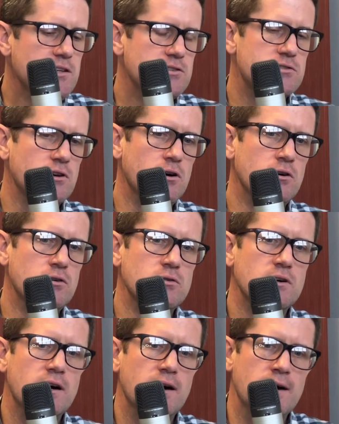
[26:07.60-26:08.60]
So,
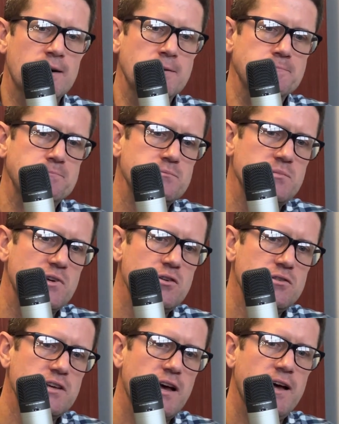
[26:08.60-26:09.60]

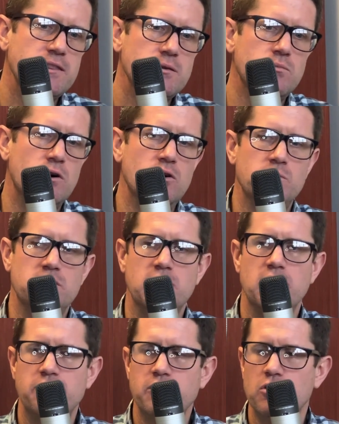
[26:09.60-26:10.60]
because at the moment,
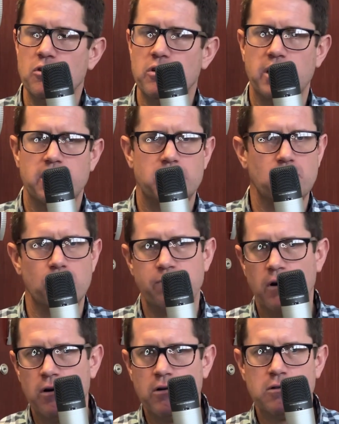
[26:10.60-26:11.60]
if you look at your
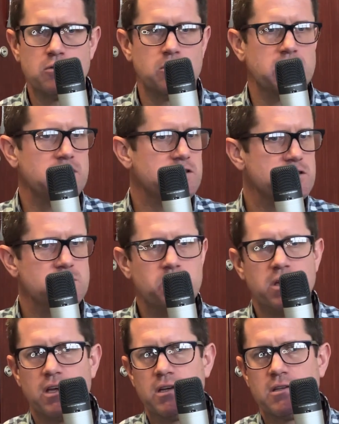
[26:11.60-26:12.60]
phone or any
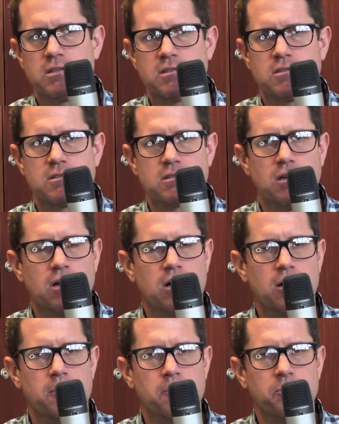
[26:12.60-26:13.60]
GPS,
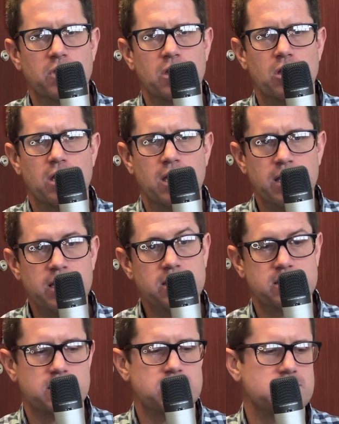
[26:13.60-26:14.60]
any
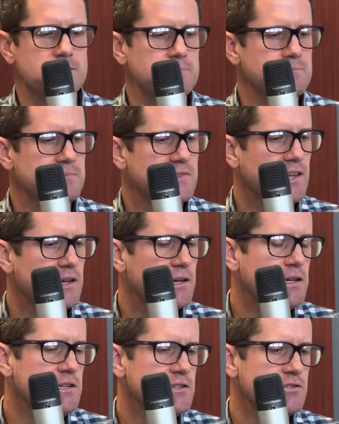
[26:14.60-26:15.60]
system that
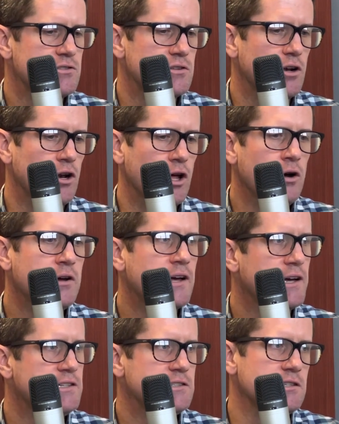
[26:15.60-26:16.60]
is
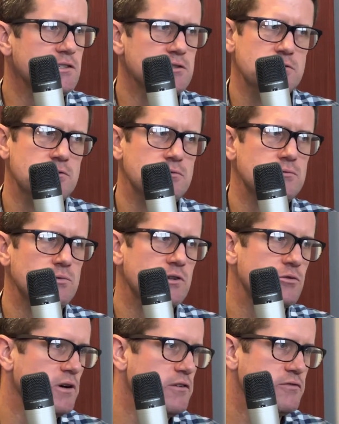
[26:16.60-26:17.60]
locating you with
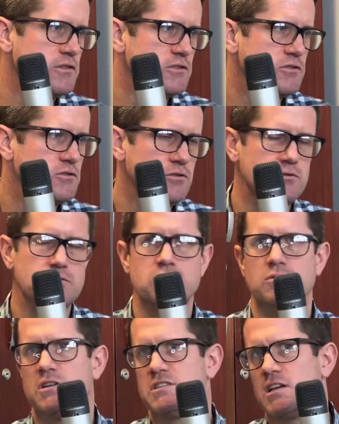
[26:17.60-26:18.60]
reference to
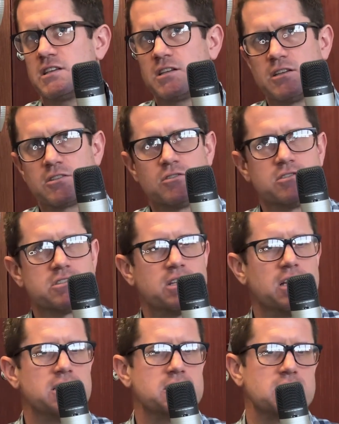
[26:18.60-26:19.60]
a satellite
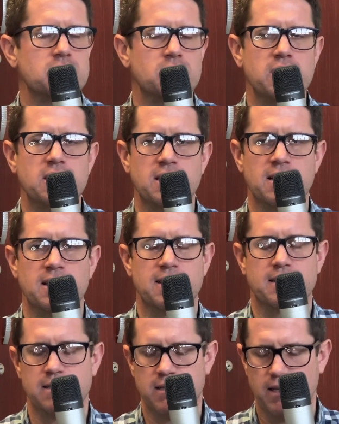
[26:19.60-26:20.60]
constellation or anything
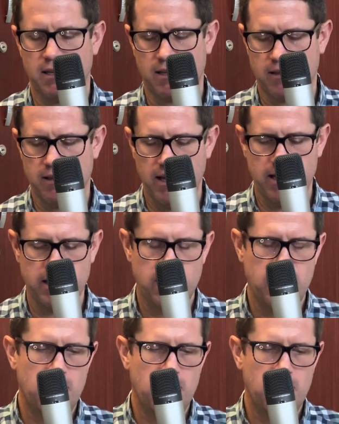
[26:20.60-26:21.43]
like that,